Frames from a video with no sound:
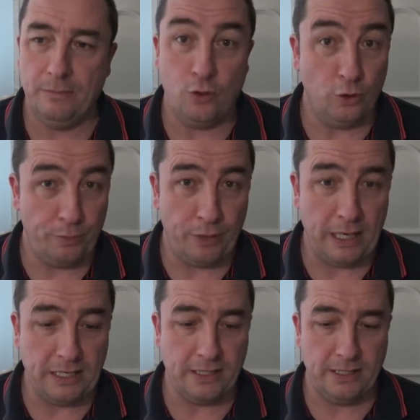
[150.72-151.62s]
Good
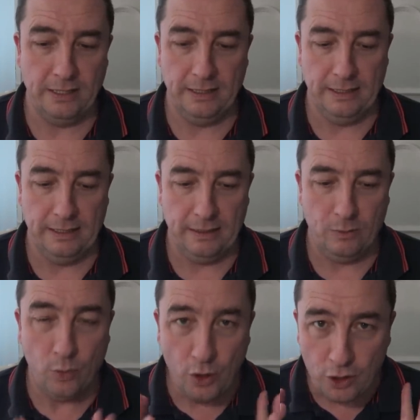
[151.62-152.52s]
price,
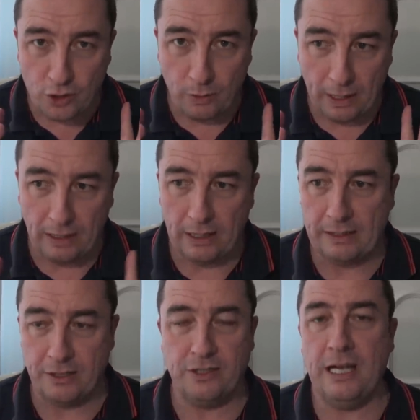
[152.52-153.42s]
works well,
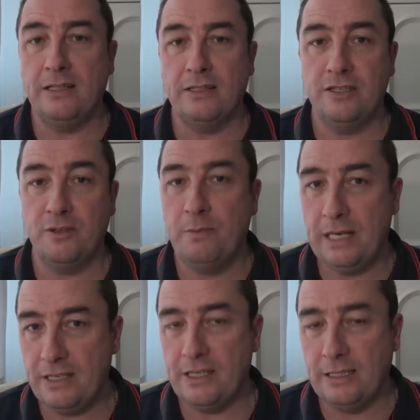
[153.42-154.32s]
and the scent is
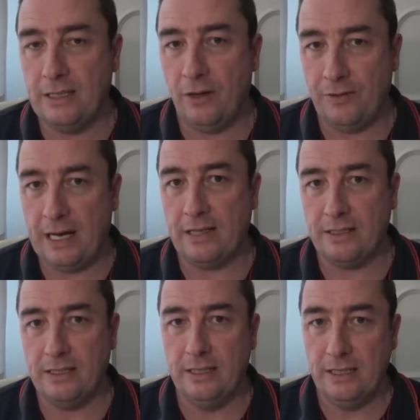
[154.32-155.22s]
amazing on
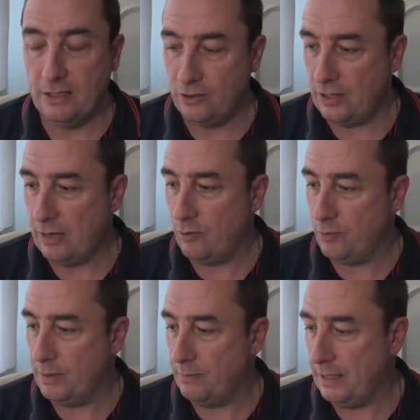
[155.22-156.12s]
that. So that would
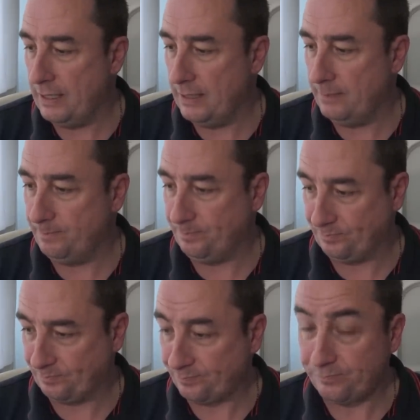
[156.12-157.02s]
be my
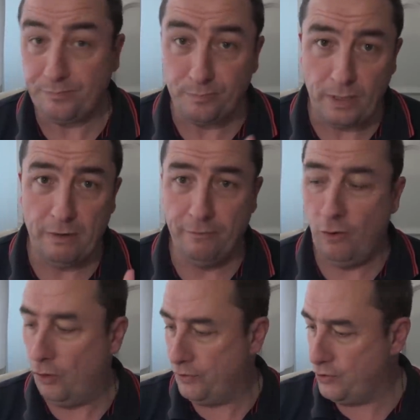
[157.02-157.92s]

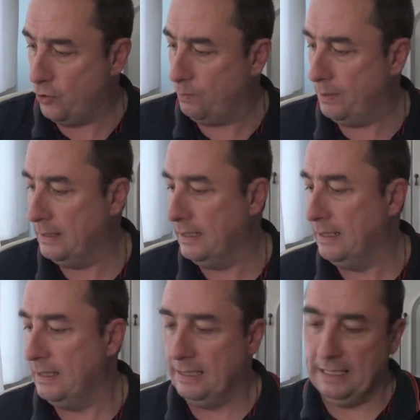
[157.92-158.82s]
4th soap.
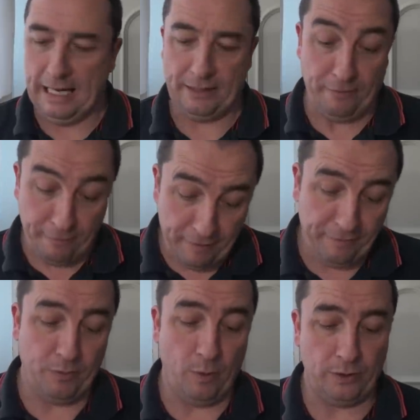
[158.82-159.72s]
And the
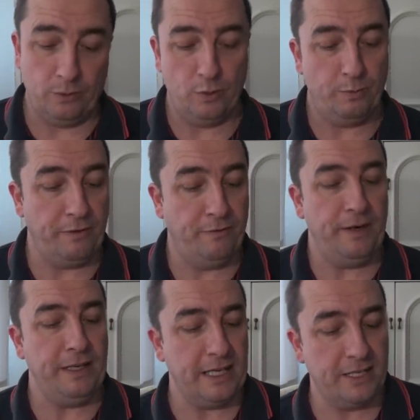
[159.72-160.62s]
5th one would be
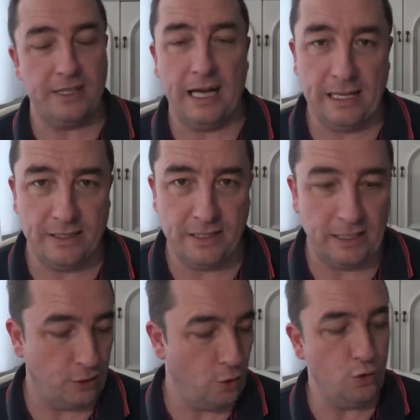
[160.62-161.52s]
Phoenix
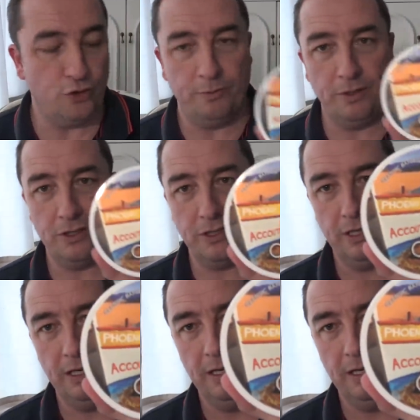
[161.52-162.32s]
Artisan Accoutrements